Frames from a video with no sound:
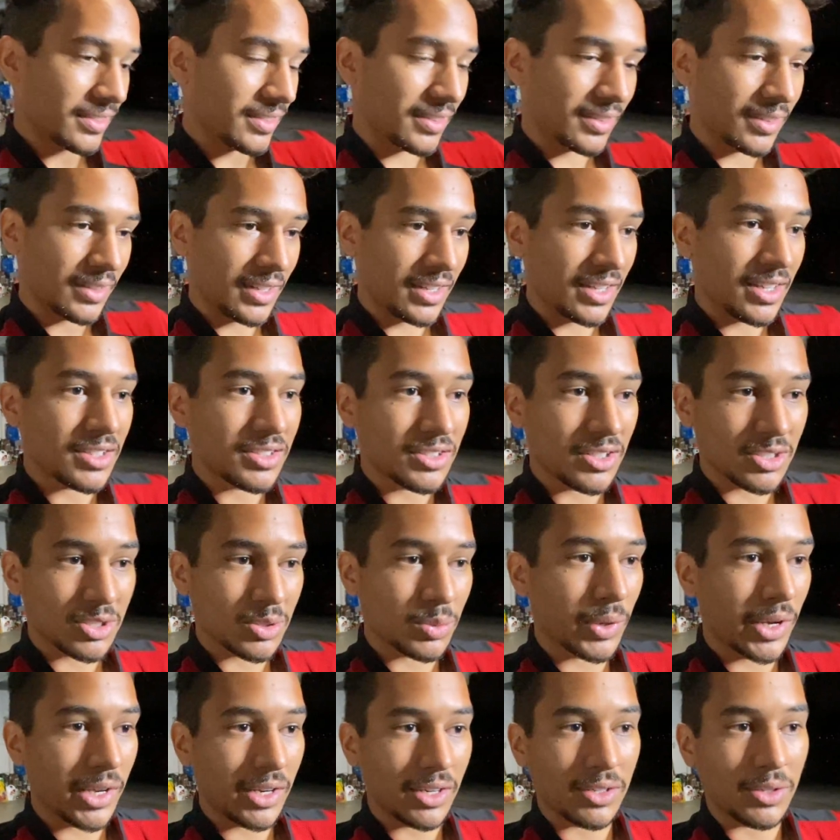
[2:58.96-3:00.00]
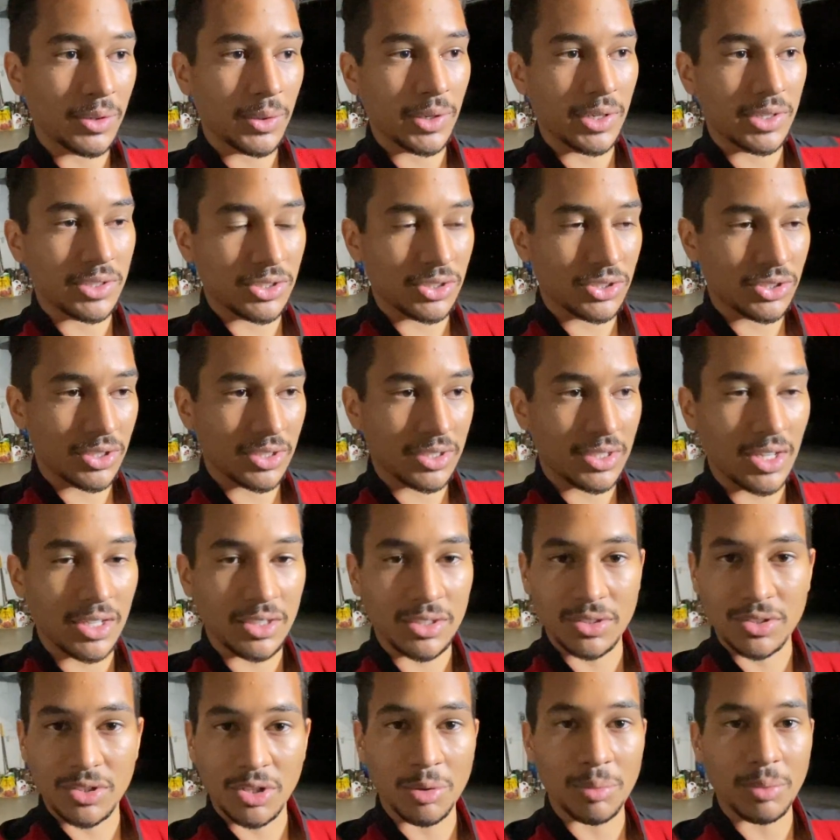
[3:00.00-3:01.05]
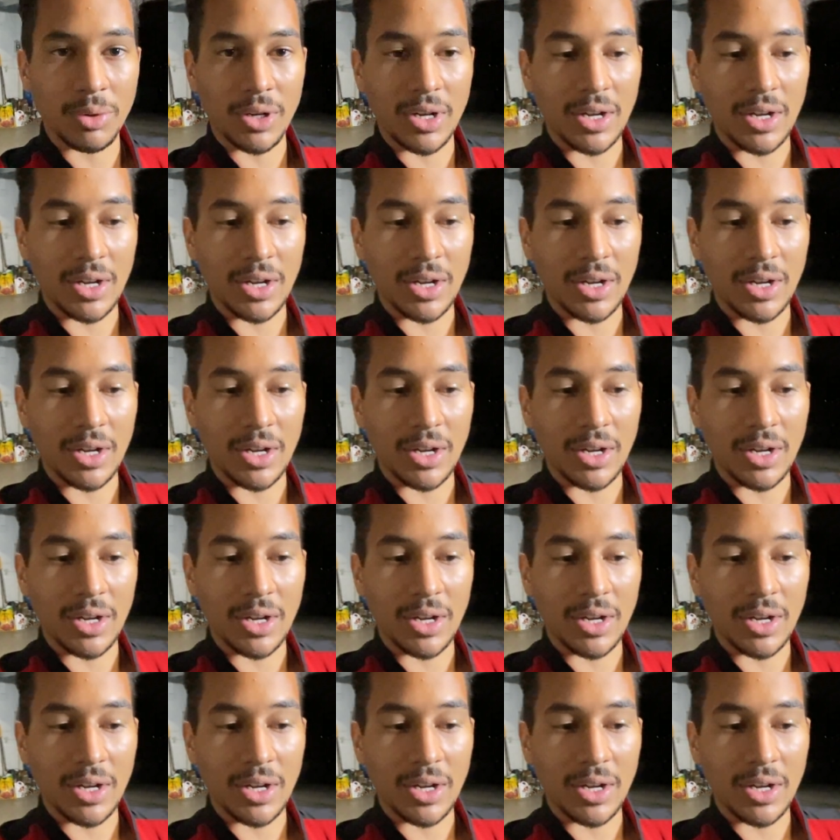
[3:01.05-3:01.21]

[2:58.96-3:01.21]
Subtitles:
the easiest way to do it is just to take the turbo